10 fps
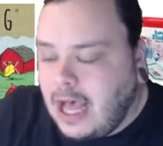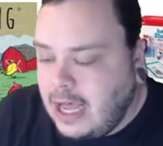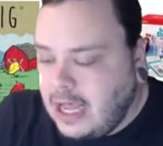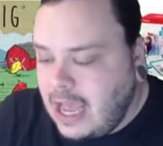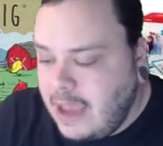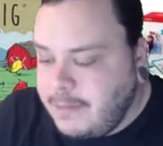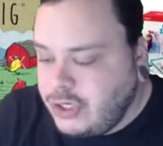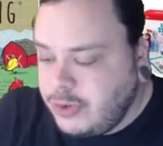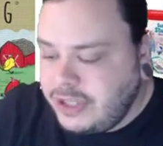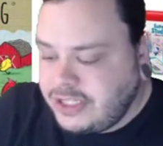Uh, I've
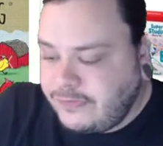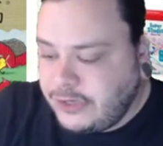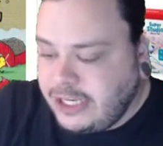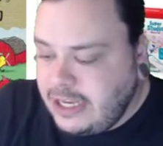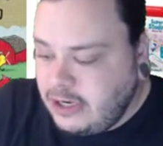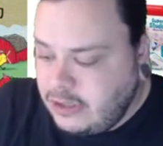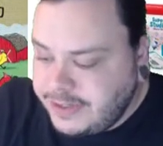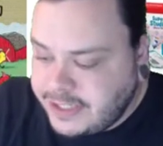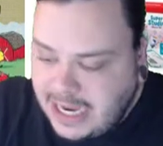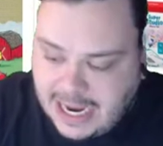been doing this for
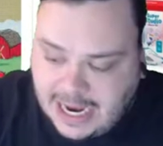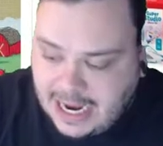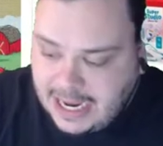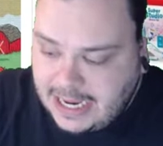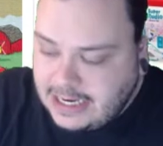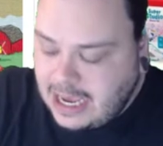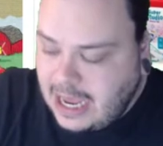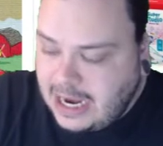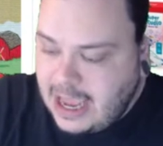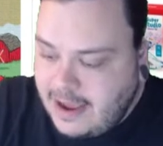years, and
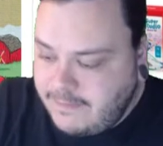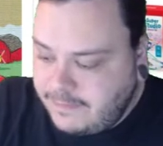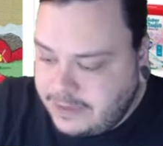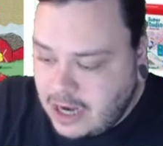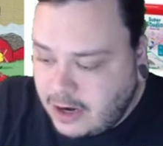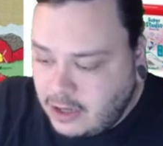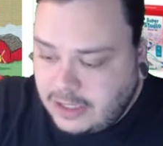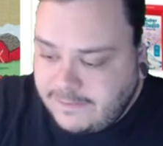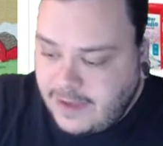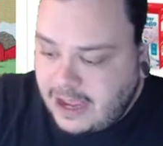I have not
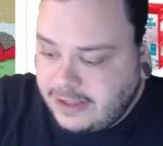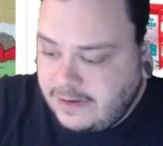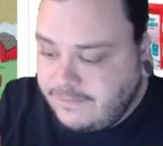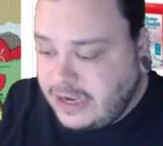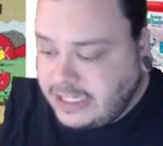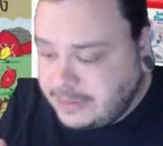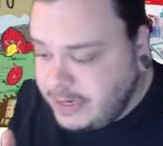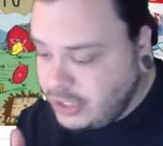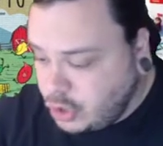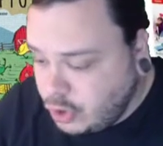only found that it finds
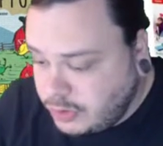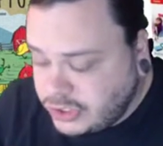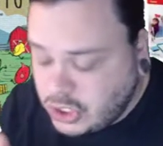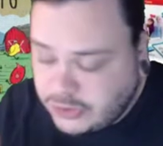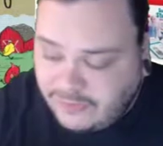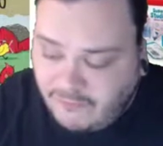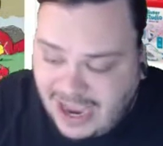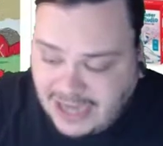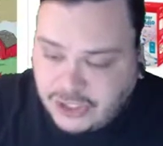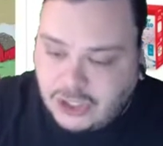me good results
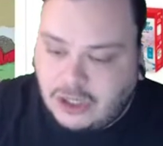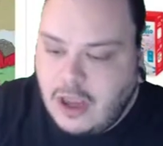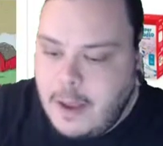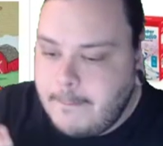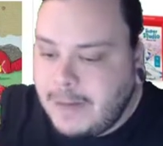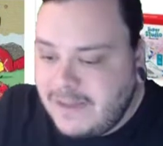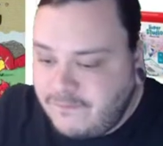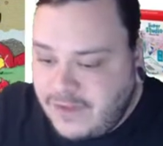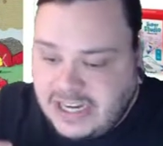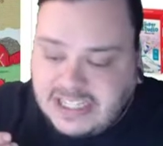faster, but it
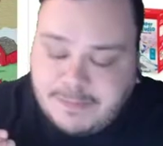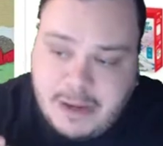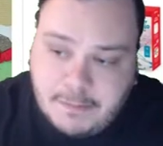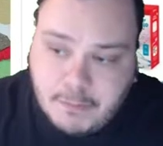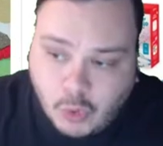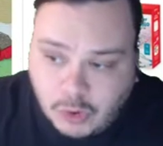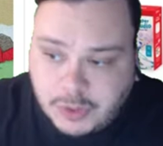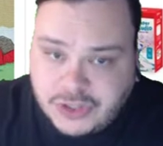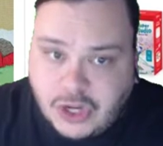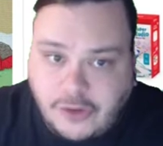finds me more
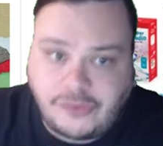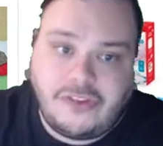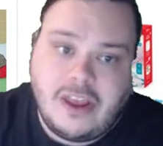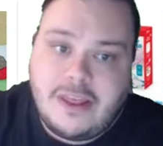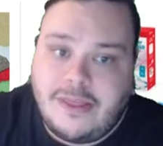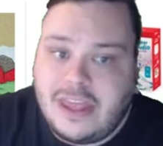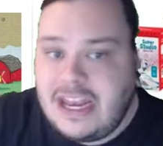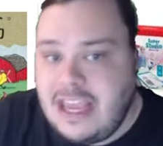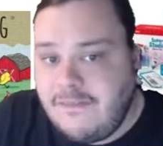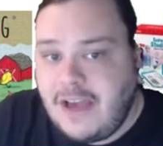results
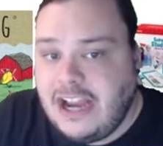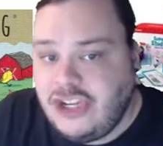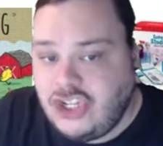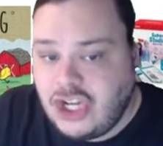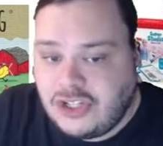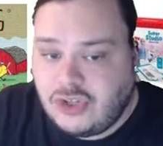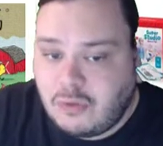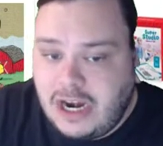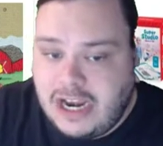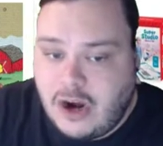than if I just
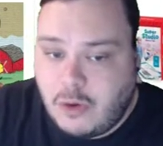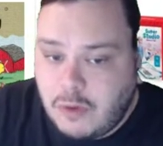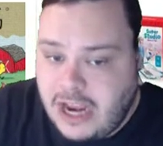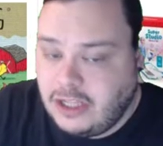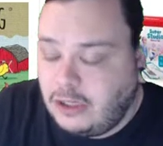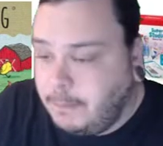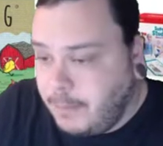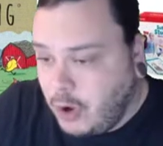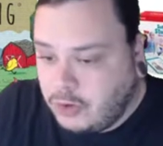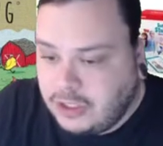ran a regular
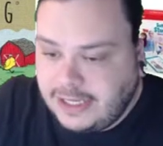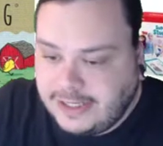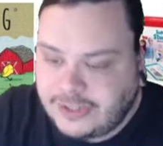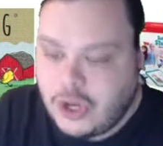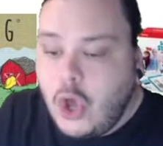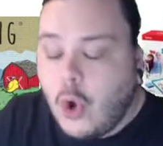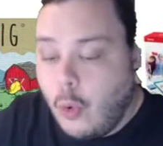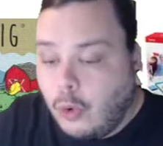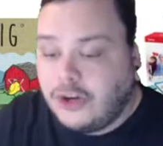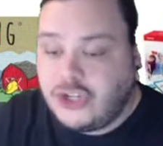bulk list
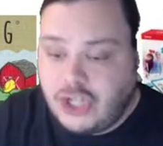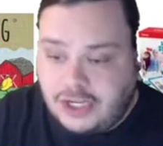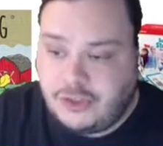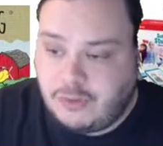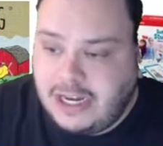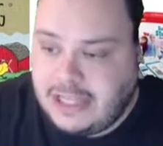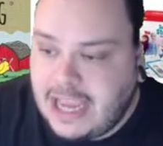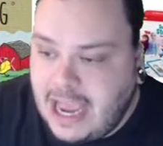or just ran the